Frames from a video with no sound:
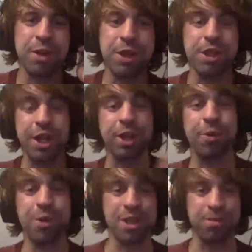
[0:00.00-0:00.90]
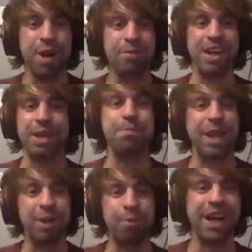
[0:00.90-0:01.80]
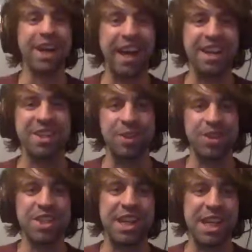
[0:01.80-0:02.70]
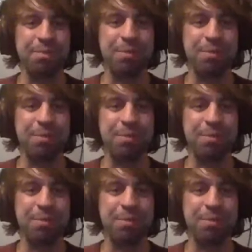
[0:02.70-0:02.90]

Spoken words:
you're close to a really big win against a good team.